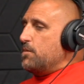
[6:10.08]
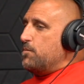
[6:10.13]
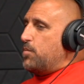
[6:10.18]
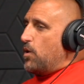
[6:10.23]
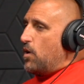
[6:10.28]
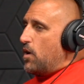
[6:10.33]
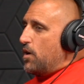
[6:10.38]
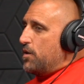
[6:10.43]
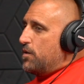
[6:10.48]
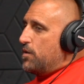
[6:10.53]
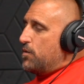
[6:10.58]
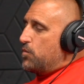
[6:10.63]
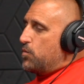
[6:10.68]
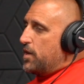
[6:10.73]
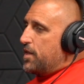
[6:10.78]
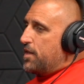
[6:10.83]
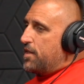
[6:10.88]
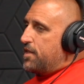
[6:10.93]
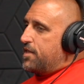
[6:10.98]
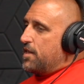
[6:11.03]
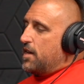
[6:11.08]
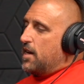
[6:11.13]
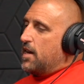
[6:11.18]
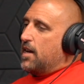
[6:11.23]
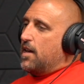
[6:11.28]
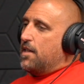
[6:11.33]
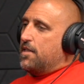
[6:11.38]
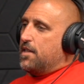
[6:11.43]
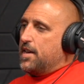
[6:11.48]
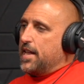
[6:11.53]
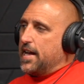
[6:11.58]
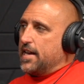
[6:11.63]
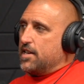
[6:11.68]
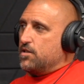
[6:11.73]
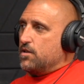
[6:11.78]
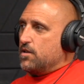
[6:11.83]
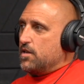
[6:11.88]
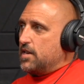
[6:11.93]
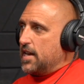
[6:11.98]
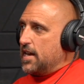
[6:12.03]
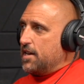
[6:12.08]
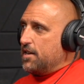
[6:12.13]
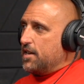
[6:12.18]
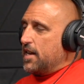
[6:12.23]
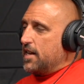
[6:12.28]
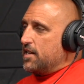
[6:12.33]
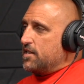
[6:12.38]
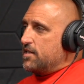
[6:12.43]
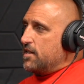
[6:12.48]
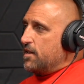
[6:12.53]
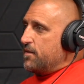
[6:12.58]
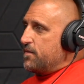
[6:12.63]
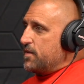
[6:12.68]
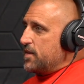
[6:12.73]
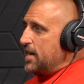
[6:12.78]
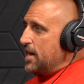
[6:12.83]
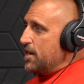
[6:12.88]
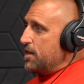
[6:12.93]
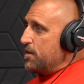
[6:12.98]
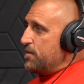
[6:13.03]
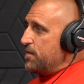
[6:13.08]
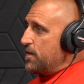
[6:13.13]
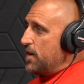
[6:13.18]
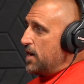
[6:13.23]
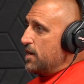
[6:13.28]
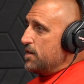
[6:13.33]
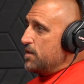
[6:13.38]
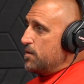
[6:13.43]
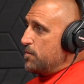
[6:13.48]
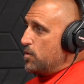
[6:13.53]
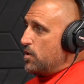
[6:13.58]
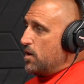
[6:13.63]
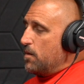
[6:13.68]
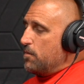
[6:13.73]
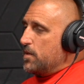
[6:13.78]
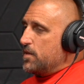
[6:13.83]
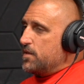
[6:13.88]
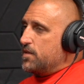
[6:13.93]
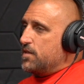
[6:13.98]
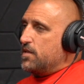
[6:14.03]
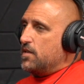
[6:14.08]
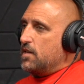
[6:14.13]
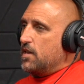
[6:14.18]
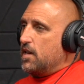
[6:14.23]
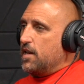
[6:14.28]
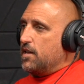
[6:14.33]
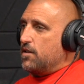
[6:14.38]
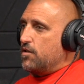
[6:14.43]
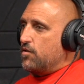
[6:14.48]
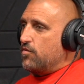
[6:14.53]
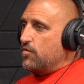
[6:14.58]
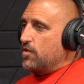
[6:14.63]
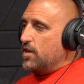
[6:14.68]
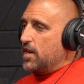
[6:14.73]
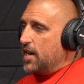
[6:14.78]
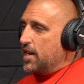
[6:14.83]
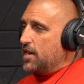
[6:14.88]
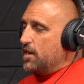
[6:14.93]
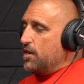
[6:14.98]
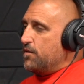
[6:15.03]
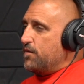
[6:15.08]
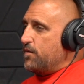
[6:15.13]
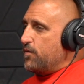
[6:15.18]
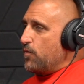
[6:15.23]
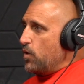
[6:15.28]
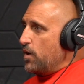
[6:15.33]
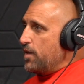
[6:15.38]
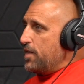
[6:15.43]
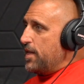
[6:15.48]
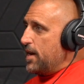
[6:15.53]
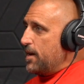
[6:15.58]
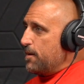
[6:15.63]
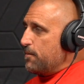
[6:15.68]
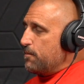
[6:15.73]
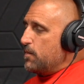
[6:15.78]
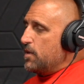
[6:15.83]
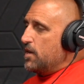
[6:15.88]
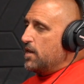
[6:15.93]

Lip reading: partnered with the Nassau County and Suffolk County fire departments and created for them